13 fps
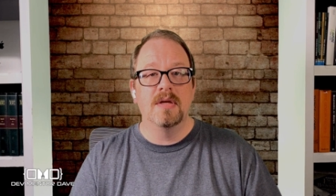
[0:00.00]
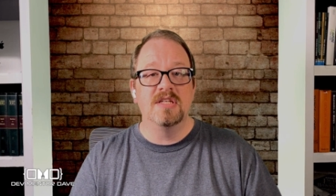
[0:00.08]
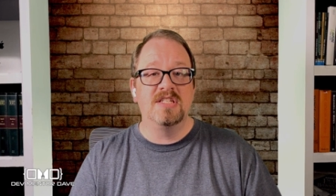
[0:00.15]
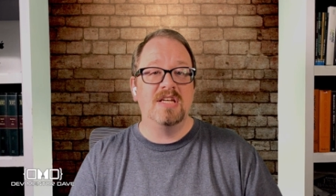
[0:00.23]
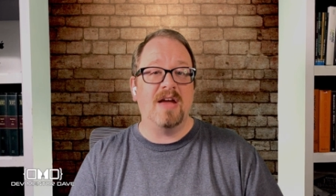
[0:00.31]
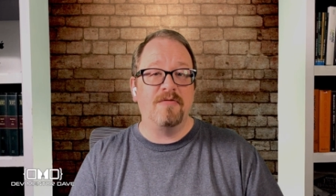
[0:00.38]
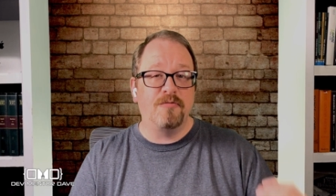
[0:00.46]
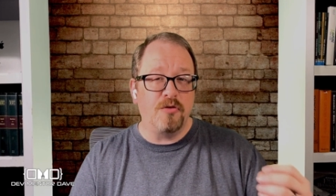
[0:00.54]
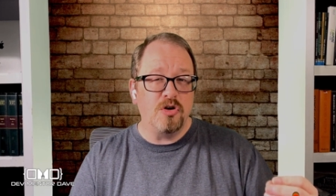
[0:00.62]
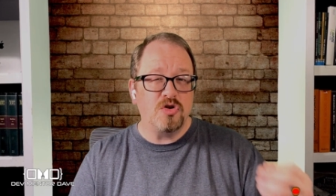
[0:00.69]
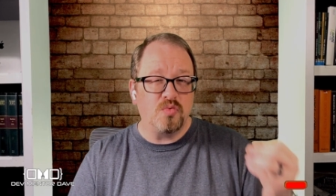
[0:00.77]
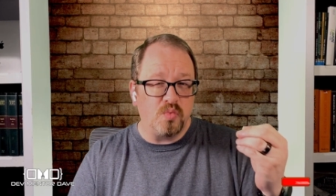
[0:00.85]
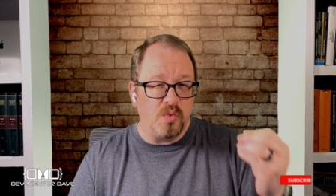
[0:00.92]
See, I
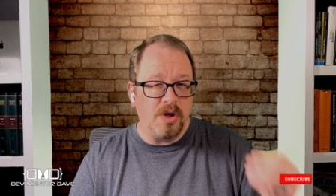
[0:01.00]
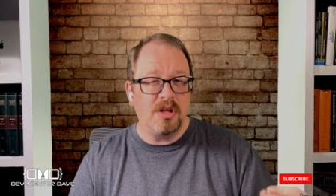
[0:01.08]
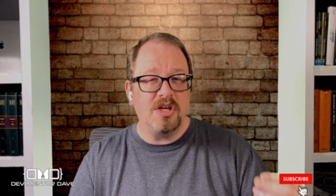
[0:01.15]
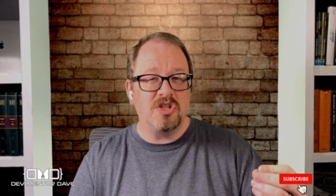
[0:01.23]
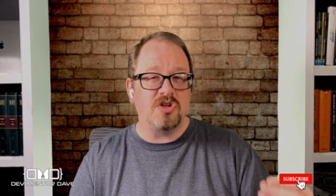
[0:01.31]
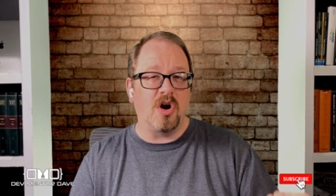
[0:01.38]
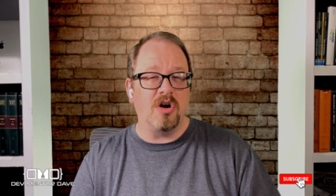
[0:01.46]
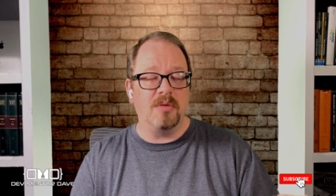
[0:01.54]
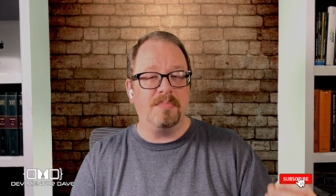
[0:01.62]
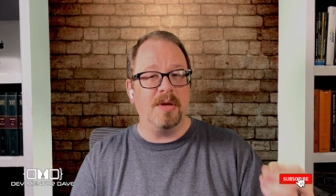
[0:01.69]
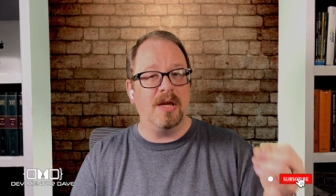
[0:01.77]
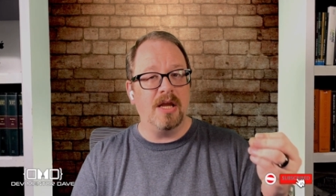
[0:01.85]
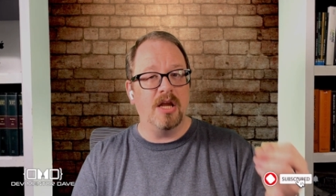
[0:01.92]
first really started
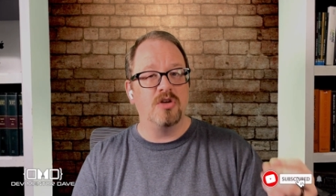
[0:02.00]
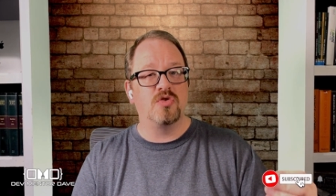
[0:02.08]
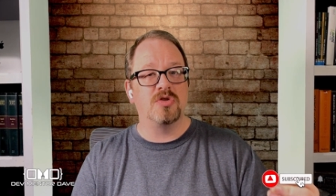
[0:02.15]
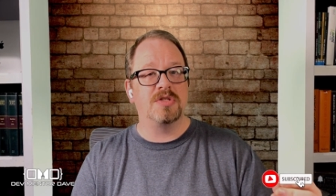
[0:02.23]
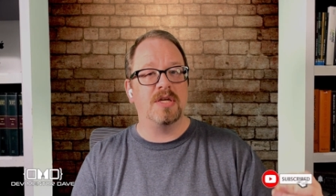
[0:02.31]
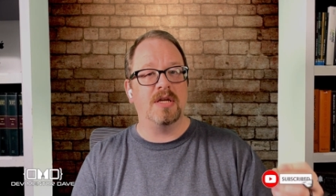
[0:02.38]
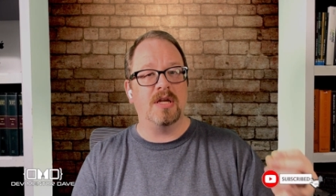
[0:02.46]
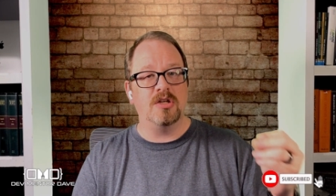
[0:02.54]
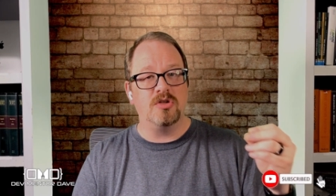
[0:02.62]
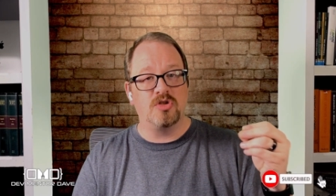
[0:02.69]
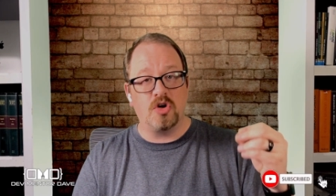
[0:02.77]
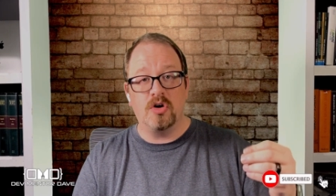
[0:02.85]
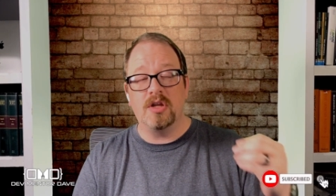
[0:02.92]
being interested in
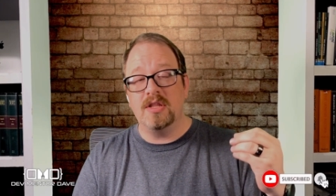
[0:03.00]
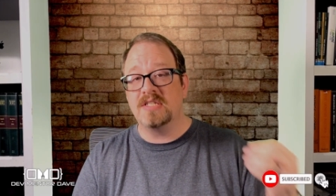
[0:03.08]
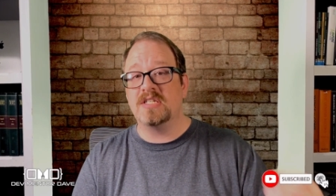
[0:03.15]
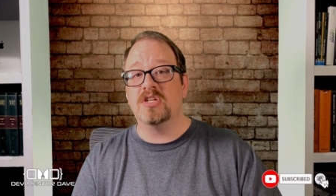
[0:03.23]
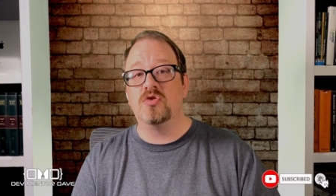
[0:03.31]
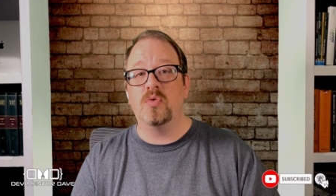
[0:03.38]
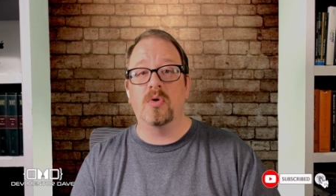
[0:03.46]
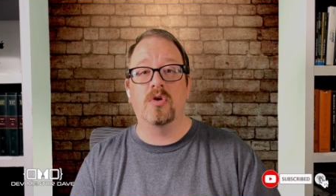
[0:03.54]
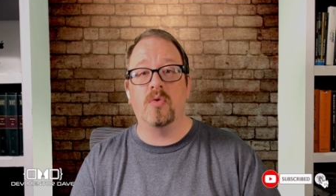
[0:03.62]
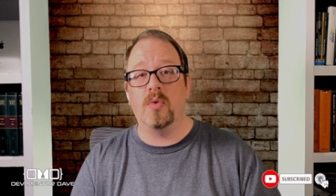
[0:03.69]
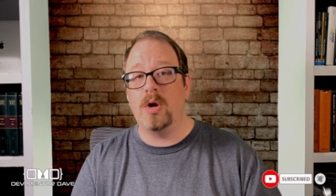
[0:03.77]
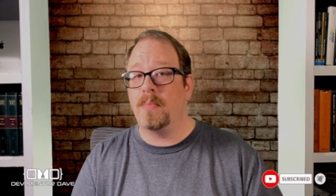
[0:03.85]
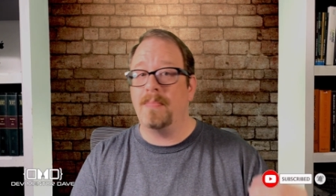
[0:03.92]
turning this into a
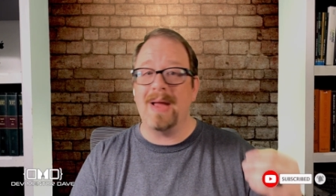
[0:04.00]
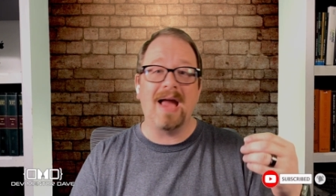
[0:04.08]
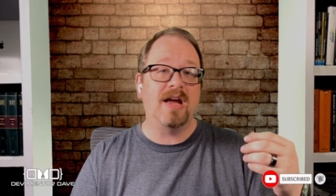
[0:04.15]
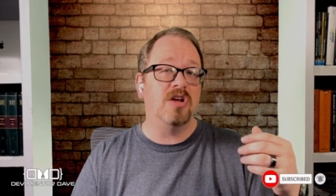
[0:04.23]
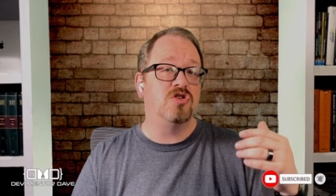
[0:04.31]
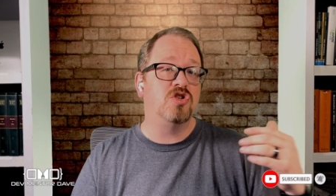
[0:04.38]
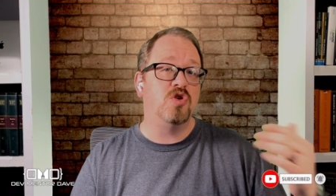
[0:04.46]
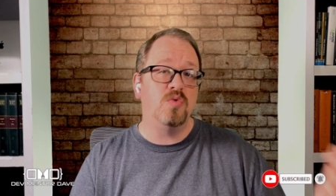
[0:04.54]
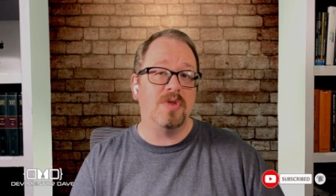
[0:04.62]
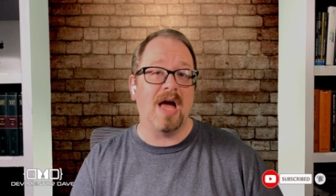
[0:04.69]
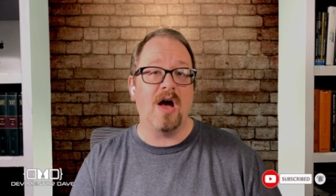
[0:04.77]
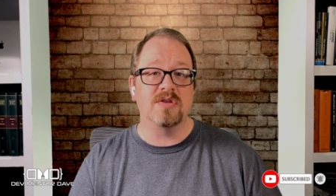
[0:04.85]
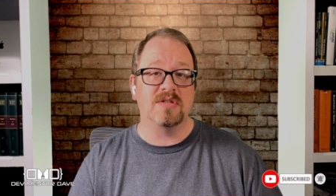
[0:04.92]
career back in
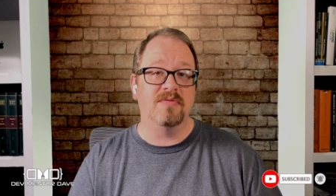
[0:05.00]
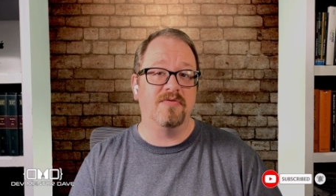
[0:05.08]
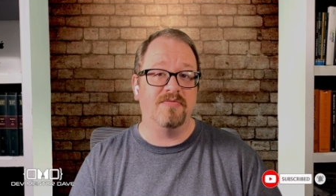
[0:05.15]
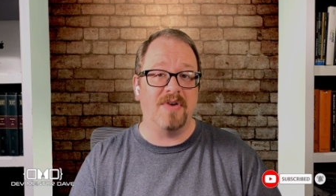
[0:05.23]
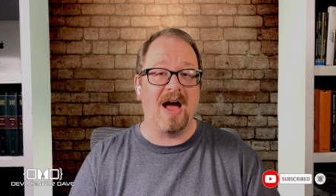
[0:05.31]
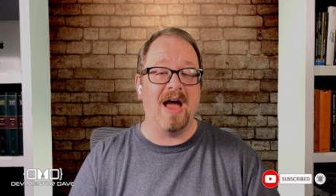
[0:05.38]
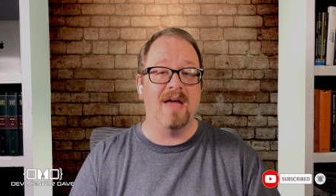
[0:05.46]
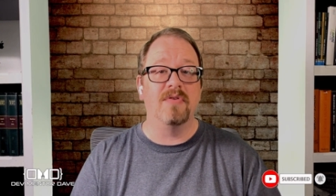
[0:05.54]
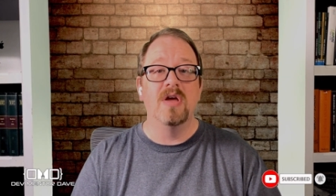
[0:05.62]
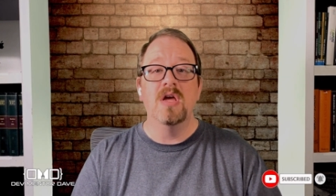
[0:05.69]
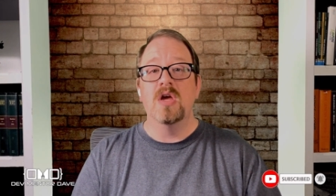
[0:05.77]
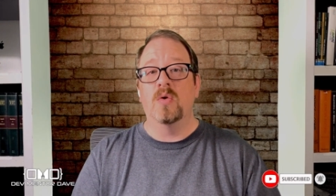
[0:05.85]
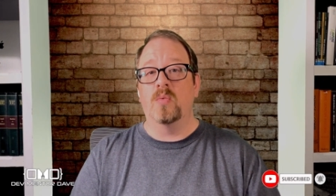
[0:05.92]
2005
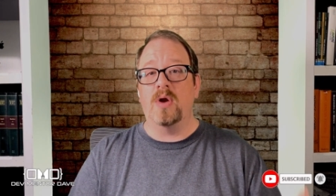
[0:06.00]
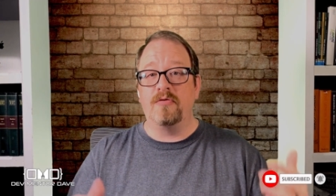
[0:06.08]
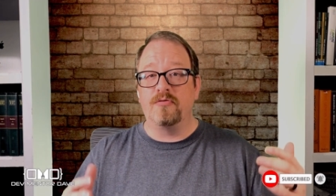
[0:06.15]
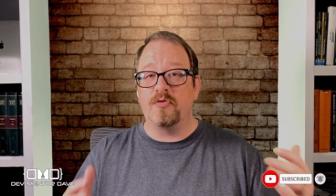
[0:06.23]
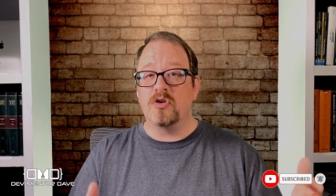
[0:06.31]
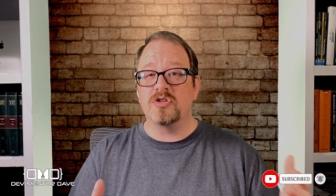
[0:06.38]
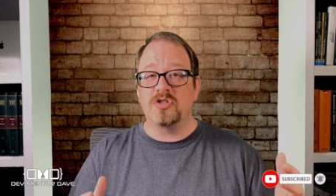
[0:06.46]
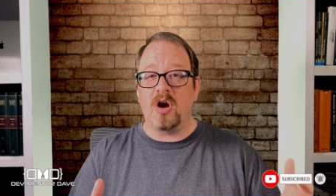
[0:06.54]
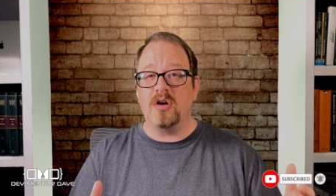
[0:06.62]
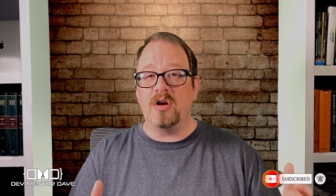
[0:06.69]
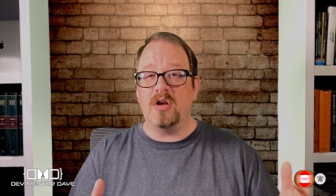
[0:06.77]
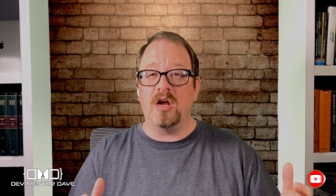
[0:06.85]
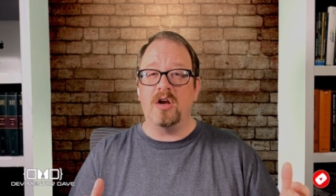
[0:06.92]
when I first
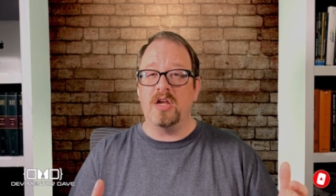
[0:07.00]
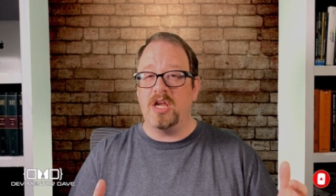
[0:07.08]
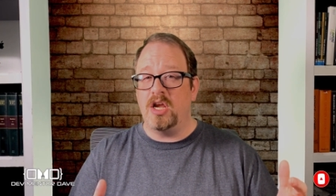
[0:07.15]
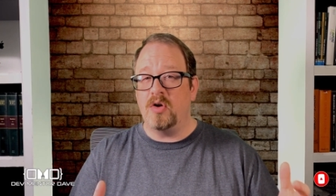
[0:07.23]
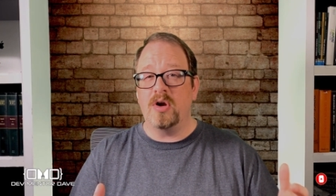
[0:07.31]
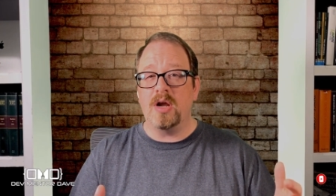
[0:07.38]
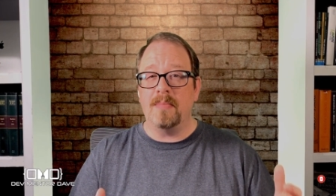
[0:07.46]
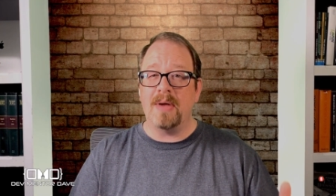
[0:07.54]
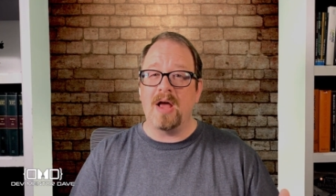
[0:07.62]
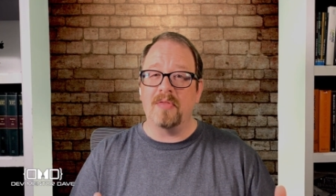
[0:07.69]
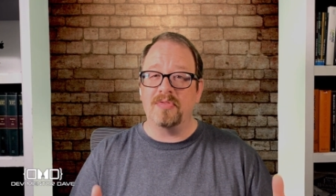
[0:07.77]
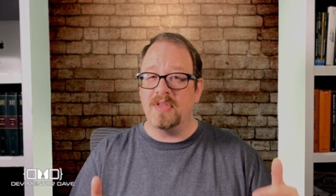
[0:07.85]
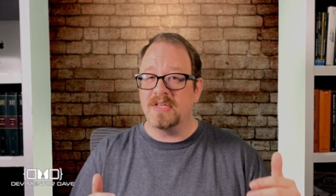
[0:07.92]
started hearing
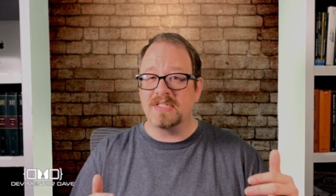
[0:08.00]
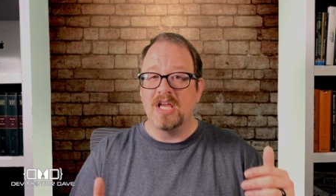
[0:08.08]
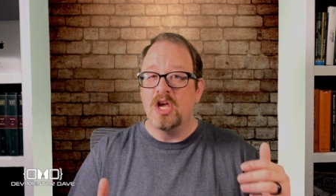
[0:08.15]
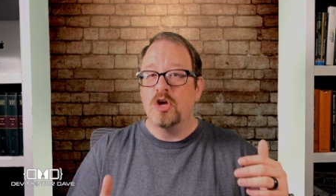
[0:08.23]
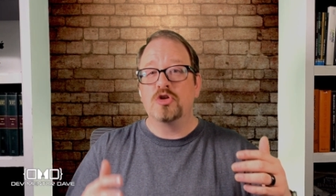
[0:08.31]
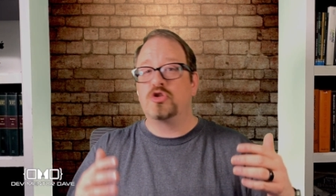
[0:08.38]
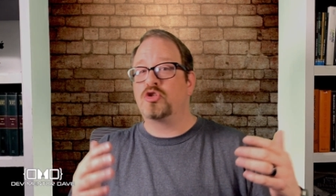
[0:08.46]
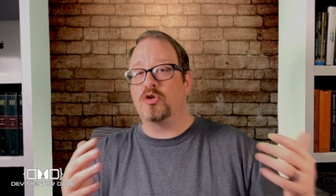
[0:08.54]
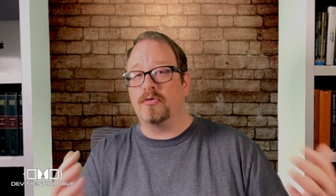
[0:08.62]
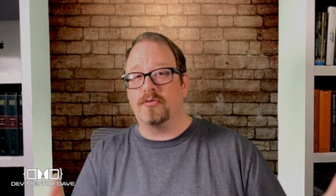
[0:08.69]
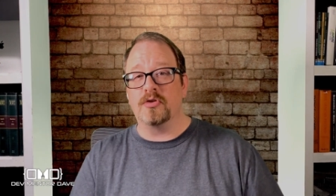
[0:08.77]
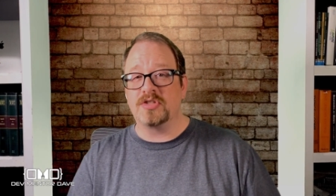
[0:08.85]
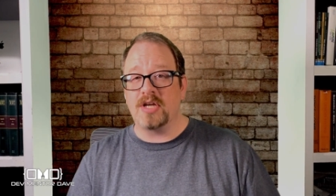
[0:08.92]
about this
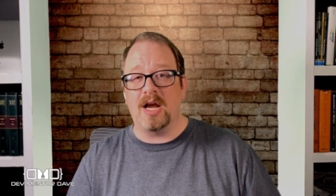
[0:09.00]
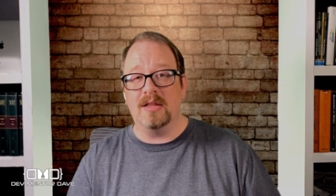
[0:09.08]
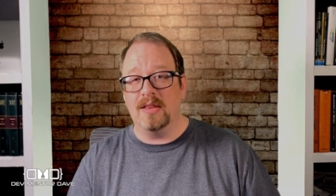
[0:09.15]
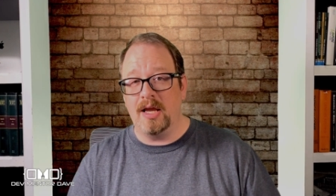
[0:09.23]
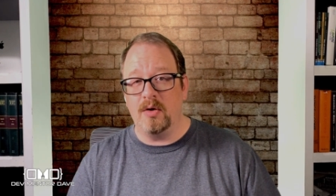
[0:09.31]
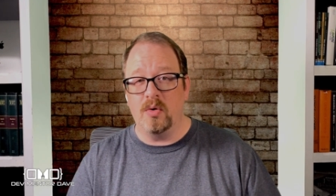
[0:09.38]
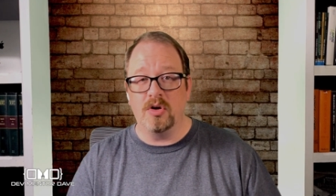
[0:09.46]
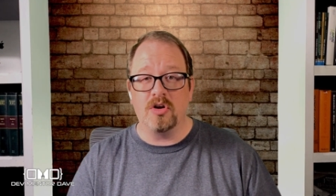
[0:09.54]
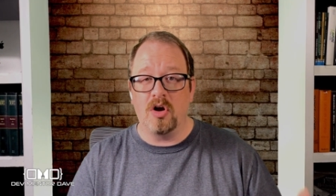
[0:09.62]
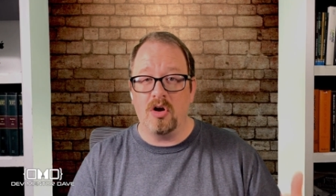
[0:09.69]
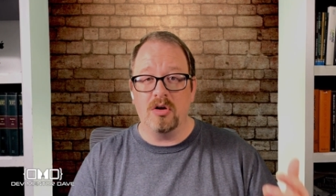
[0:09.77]
server-side language, call,